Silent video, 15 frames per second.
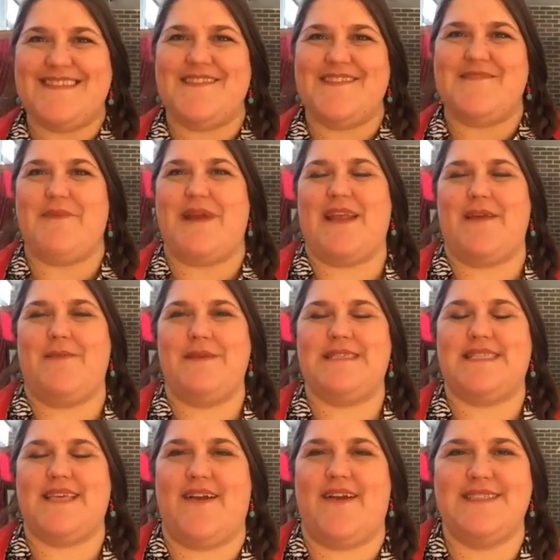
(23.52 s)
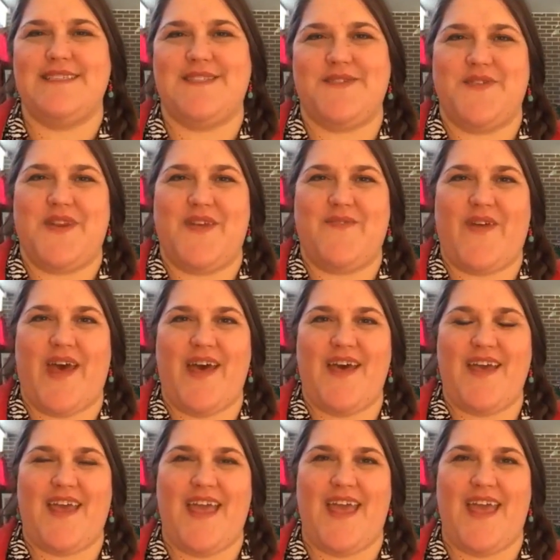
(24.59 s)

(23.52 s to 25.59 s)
My name is Erin Suniva,